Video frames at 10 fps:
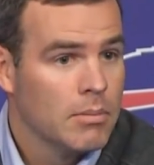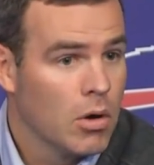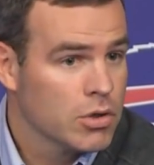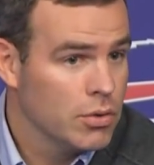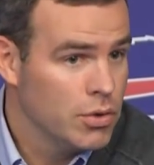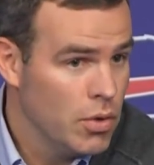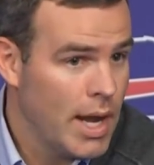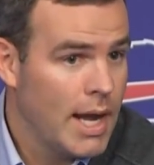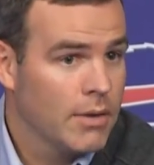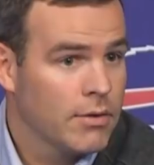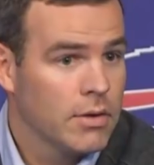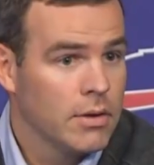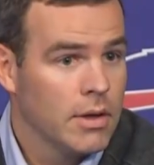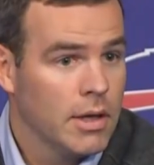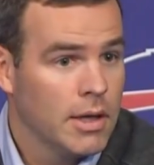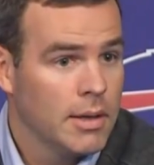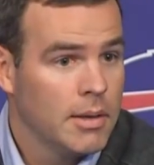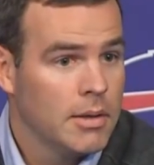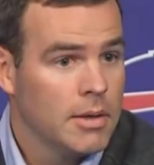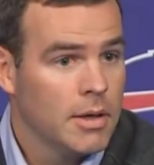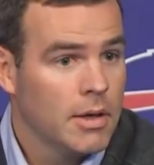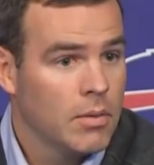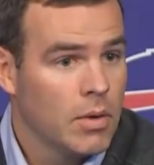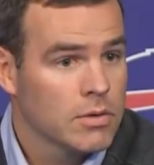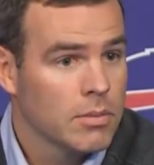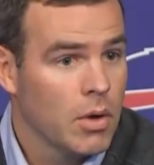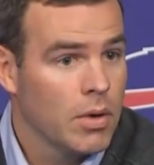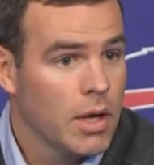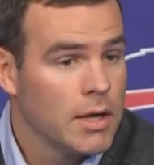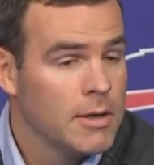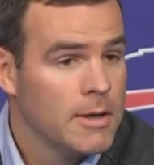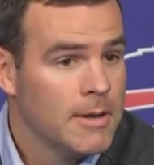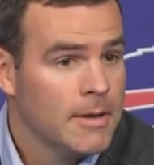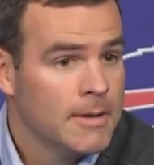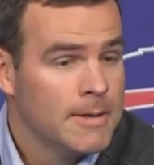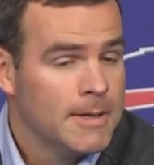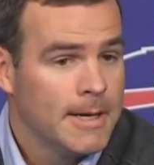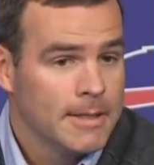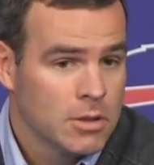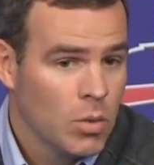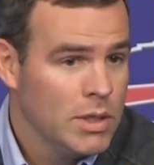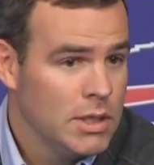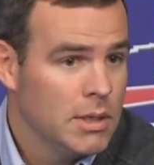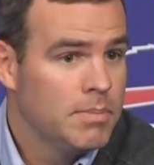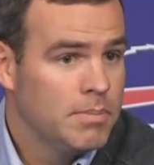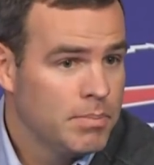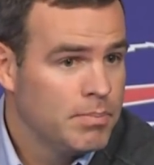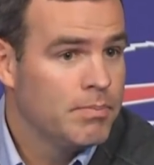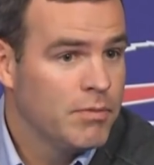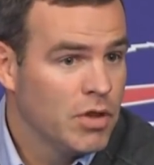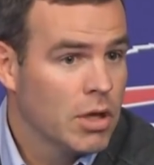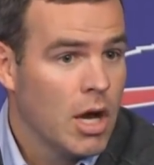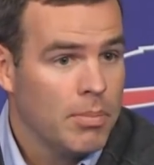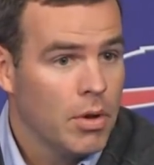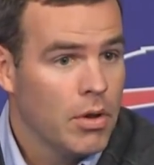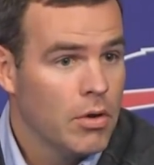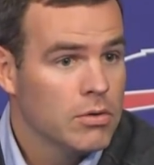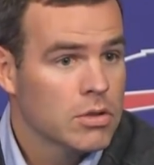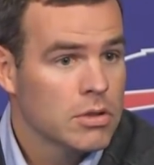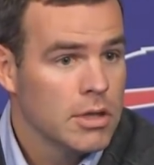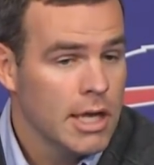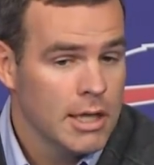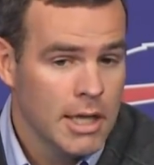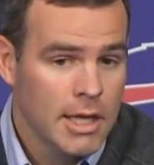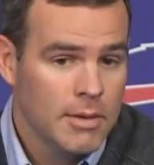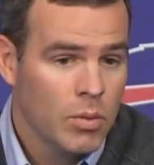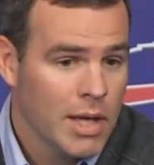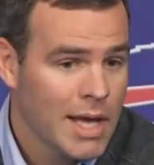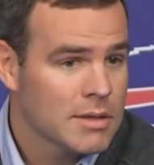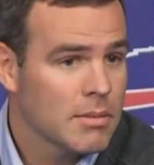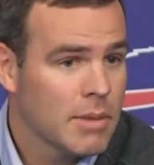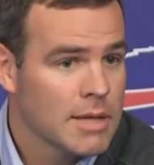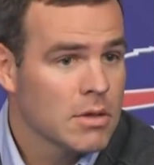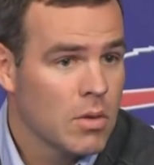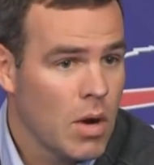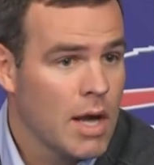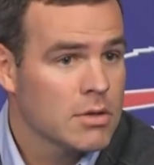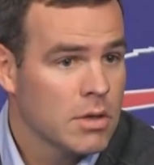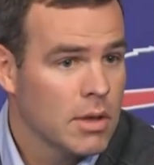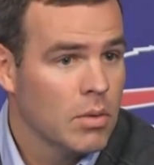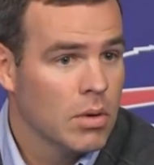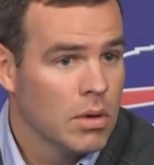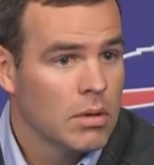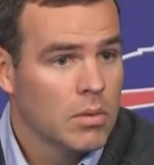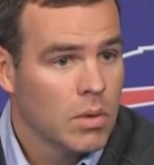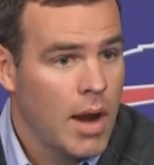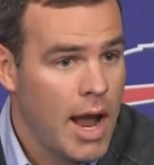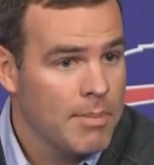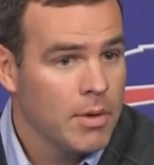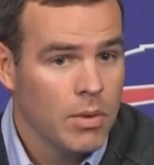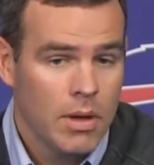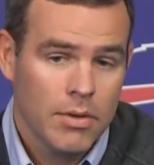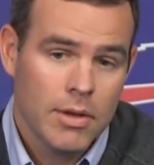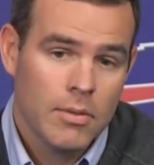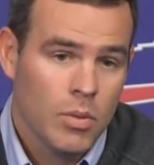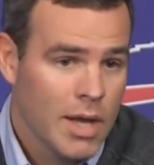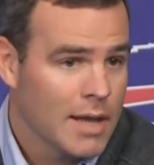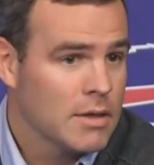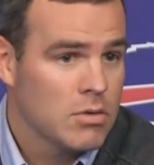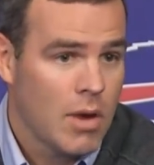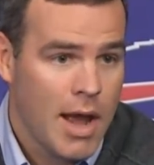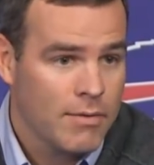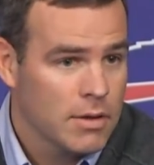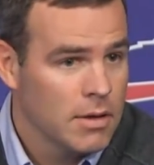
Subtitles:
Marshall Newhouse and Russell Bodine. So we did fill a couple of those. And then we got some guys on the roster that we're happy with, and we got the draft.